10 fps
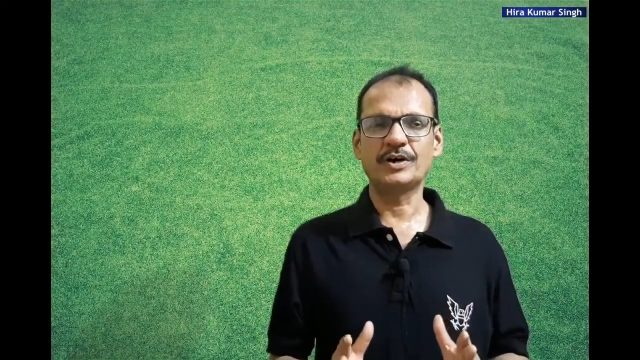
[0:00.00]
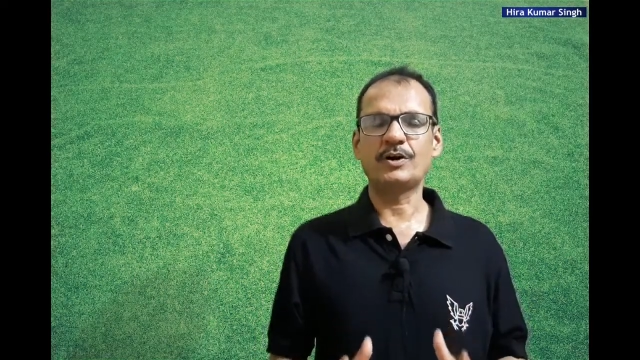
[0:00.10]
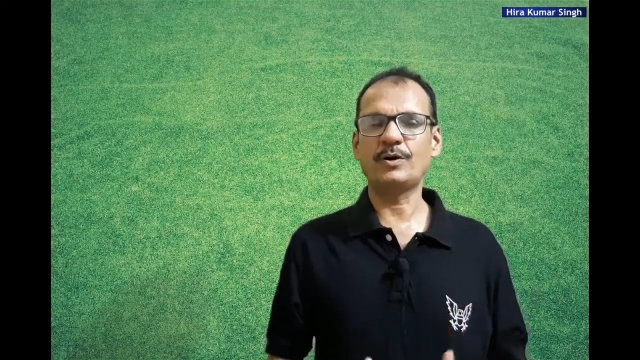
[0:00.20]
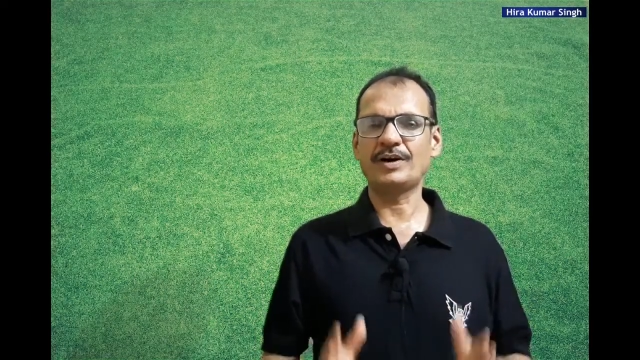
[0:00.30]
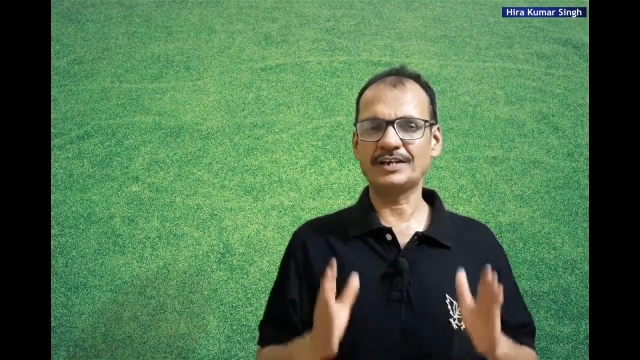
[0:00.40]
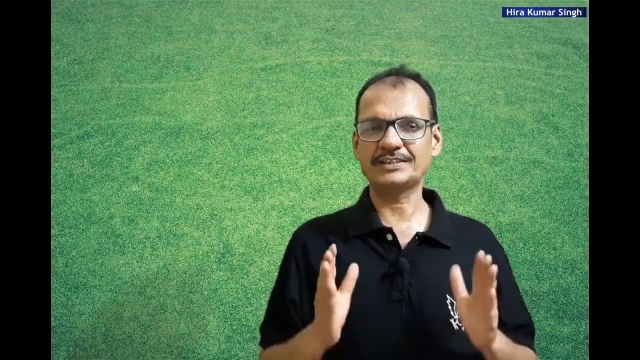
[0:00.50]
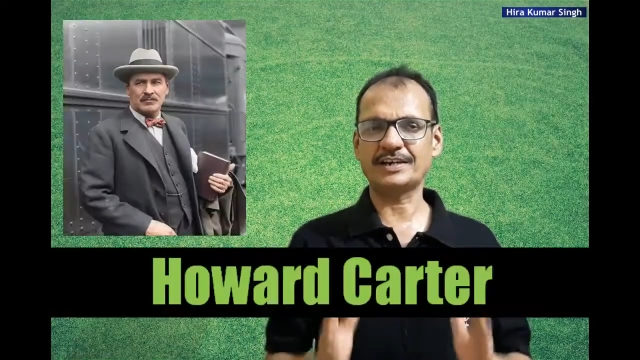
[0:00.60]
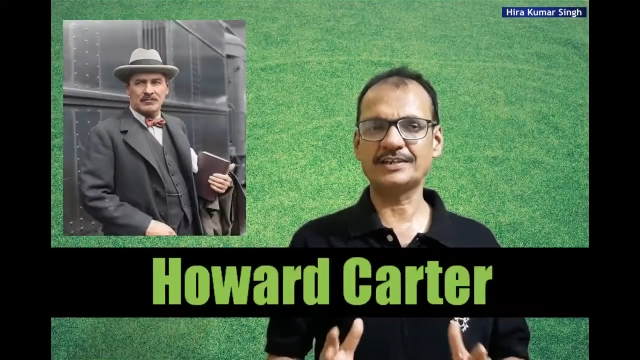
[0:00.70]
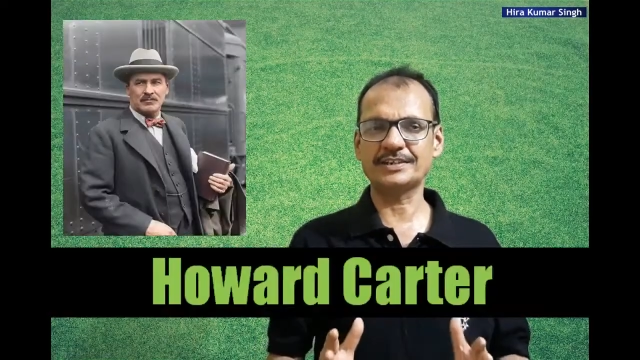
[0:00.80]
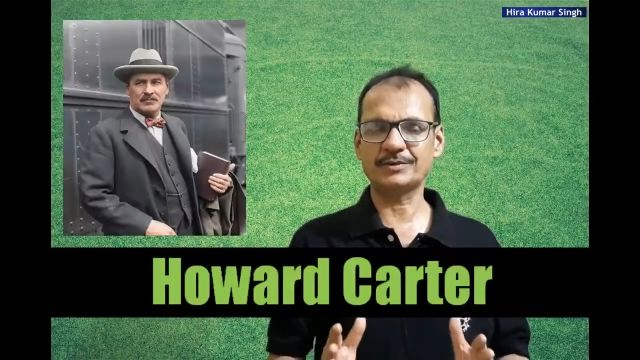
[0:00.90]
Howard
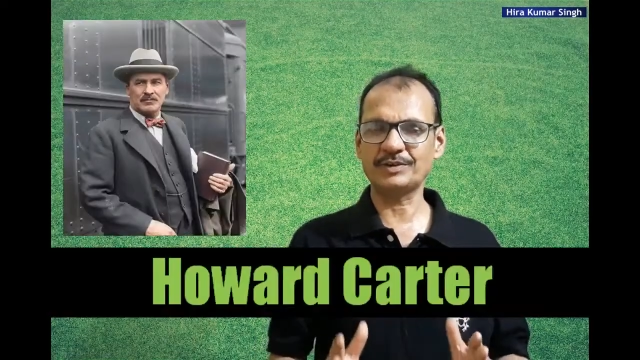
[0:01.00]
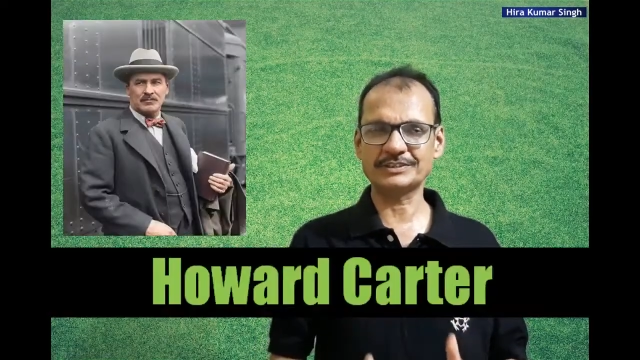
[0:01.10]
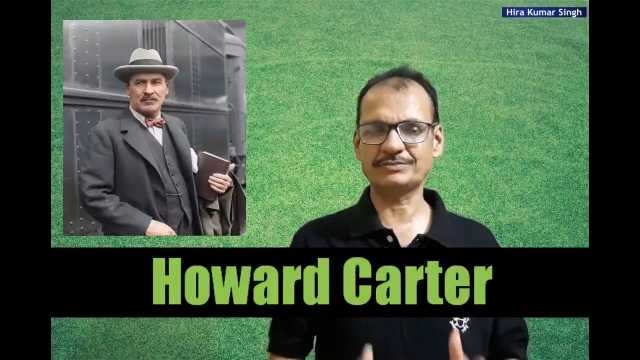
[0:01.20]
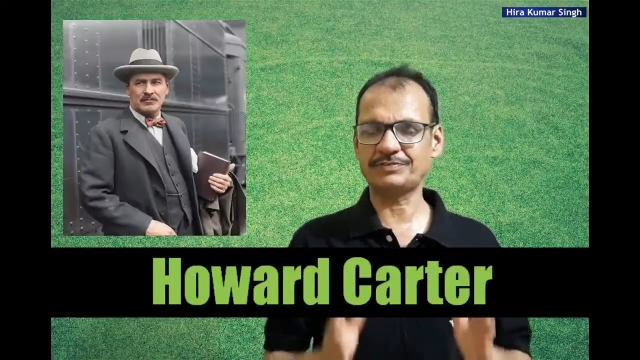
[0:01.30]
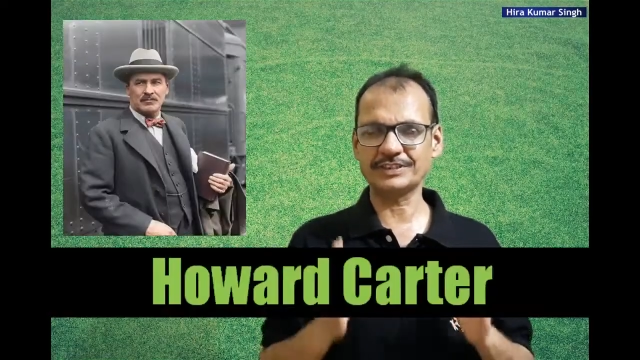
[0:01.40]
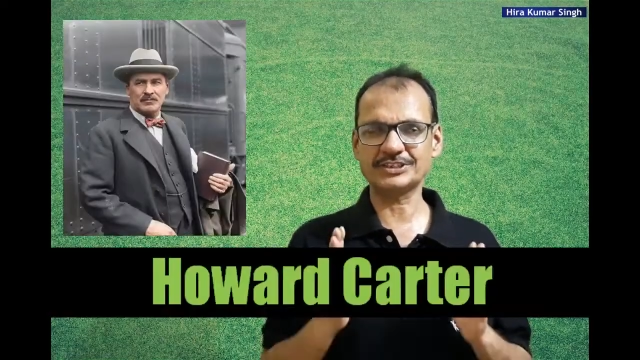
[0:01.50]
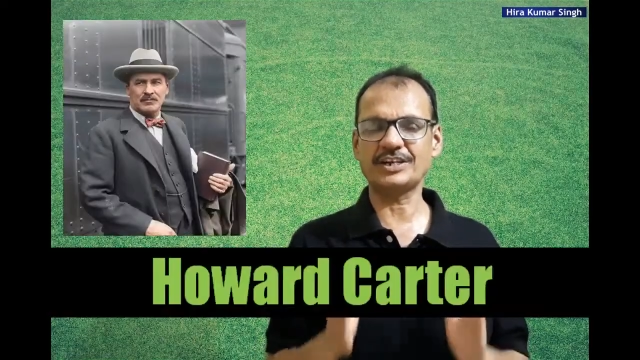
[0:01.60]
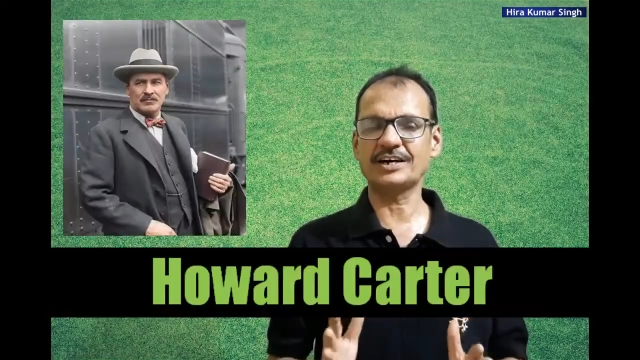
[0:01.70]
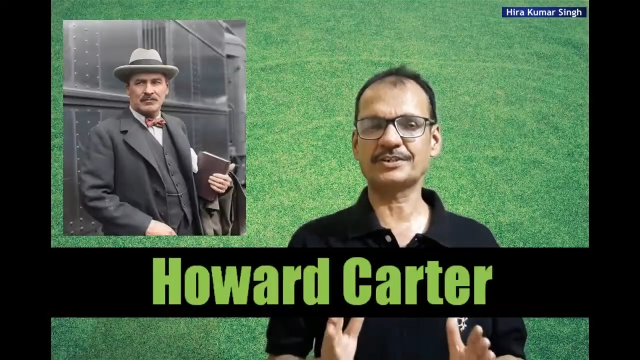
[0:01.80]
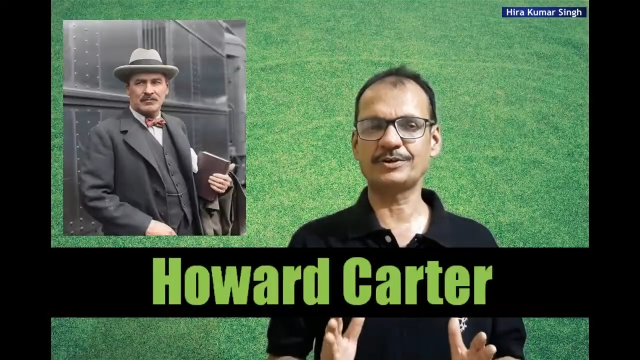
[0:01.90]
Carter was the first
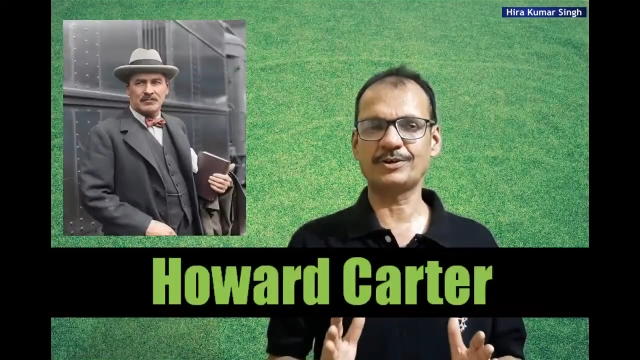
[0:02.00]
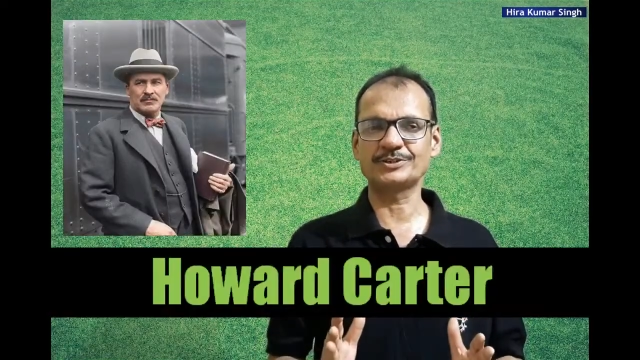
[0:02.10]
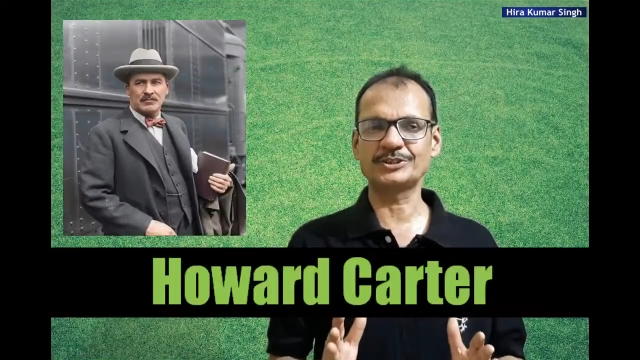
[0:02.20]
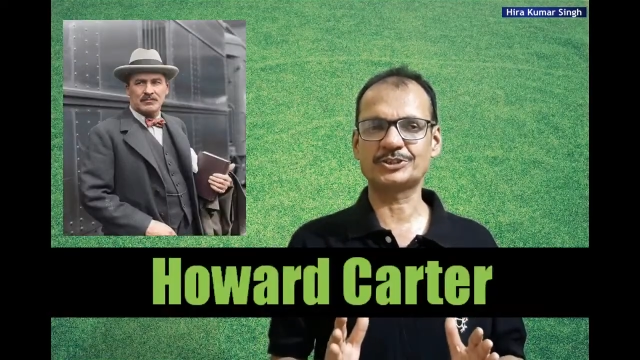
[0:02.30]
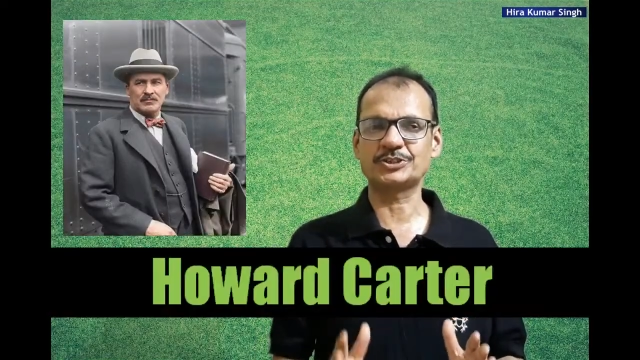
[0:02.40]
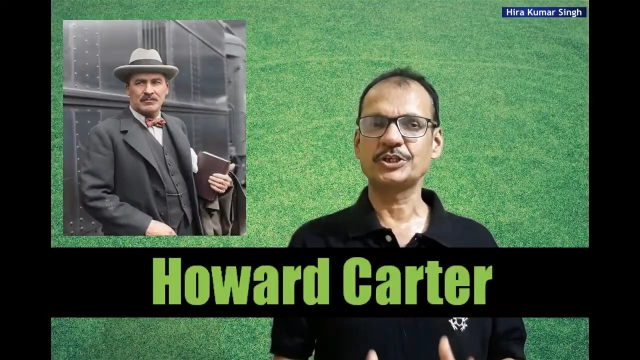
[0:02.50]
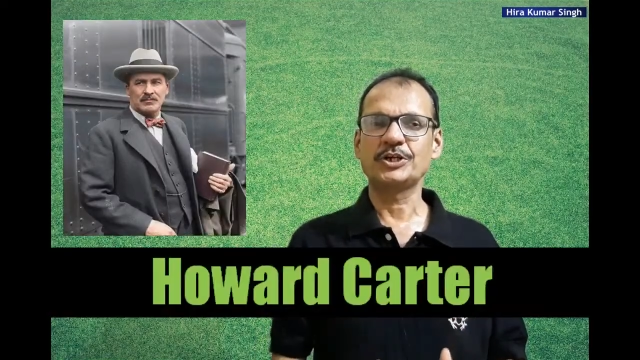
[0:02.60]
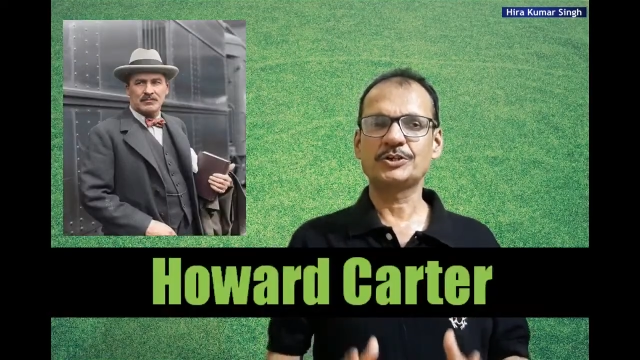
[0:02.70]
archaeologist